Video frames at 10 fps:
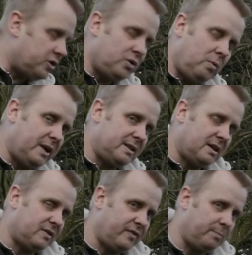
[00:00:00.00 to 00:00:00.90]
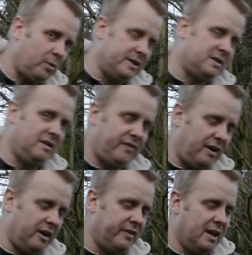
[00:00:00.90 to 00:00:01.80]
sure what it does for
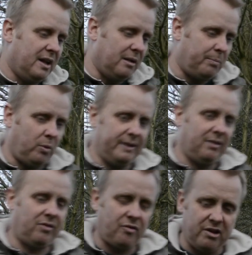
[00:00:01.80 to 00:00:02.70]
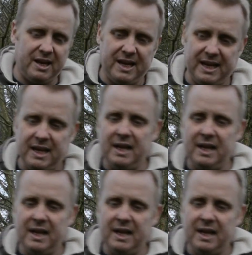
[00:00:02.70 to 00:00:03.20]
0.25 and 0.3.